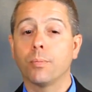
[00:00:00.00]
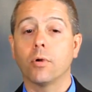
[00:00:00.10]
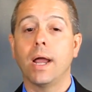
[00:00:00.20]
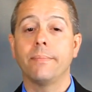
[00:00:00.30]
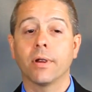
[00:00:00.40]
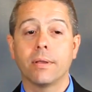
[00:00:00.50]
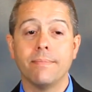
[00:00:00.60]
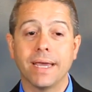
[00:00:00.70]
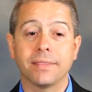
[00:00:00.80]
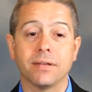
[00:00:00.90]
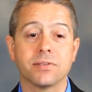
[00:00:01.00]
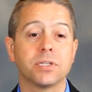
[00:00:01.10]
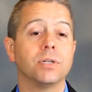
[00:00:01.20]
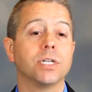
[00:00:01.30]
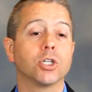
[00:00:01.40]
primary methods
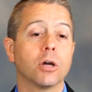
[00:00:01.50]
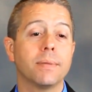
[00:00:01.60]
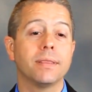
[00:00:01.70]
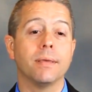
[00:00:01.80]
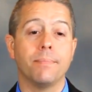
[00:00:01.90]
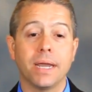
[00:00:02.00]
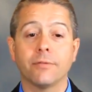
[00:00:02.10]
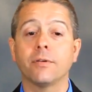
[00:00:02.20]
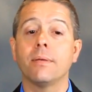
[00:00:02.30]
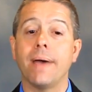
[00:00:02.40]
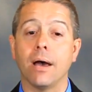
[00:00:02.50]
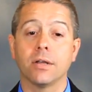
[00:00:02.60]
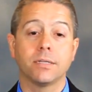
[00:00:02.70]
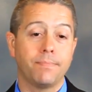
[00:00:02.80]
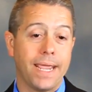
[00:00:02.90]
to determine the benefit
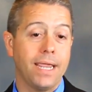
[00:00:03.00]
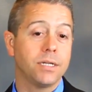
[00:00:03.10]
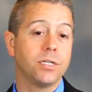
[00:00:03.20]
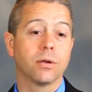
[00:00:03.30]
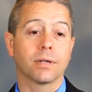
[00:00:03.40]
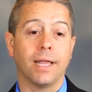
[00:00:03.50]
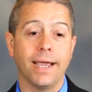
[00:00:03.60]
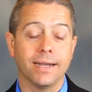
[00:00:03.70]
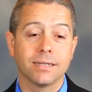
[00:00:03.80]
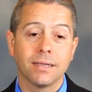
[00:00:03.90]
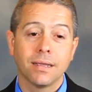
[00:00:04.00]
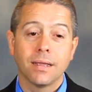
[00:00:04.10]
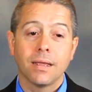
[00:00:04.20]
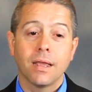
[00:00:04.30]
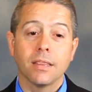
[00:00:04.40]
amount paid to your client.
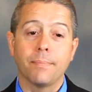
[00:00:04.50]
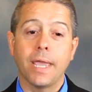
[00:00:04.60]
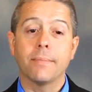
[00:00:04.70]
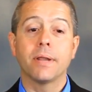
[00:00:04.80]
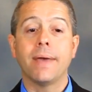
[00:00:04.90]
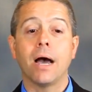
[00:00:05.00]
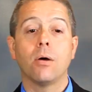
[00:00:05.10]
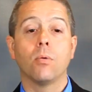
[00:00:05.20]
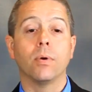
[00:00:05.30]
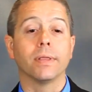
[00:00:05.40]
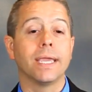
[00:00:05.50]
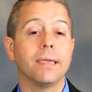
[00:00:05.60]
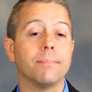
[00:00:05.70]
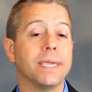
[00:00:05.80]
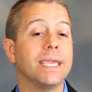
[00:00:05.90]
The payment amount will
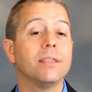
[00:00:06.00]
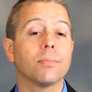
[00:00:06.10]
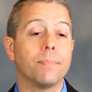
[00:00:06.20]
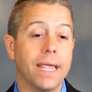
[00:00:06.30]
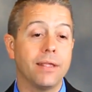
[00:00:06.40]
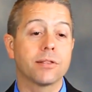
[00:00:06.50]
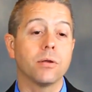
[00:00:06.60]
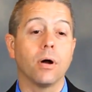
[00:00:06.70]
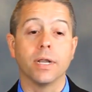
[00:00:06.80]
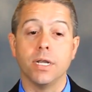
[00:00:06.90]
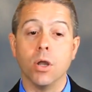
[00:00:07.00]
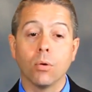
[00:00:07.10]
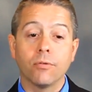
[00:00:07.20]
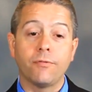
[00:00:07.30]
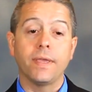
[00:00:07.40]
be either based on a
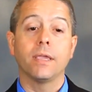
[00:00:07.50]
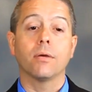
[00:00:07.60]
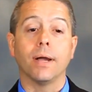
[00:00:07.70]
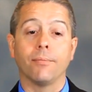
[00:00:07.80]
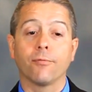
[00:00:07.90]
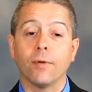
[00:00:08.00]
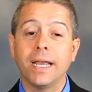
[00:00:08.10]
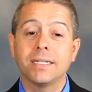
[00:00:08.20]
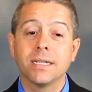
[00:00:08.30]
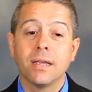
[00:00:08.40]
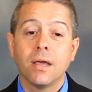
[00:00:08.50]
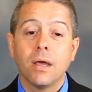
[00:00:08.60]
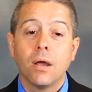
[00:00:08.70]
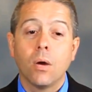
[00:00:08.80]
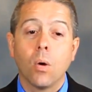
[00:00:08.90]
known figure up front
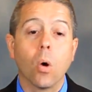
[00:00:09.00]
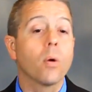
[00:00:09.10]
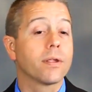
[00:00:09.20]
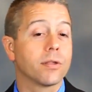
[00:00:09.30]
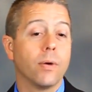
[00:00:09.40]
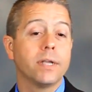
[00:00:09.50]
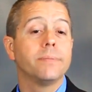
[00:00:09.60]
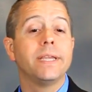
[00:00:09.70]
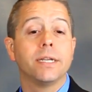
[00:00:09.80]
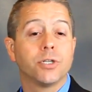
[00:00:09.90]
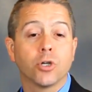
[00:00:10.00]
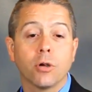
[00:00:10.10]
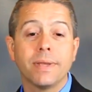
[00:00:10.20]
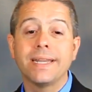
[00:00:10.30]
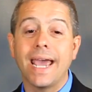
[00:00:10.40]
or is going to be
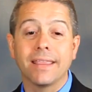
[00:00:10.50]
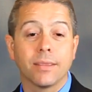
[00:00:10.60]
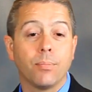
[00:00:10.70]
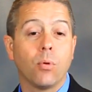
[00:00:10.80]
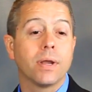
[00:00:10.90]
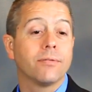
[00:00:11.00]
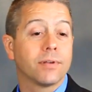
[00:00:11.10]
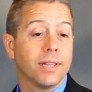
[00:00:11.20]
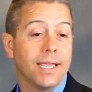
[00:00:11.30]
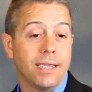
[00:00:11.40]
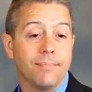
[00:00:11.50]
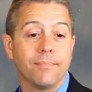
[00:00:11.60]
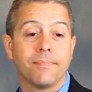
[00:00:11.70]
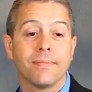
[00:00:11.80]
determined at the point of claim.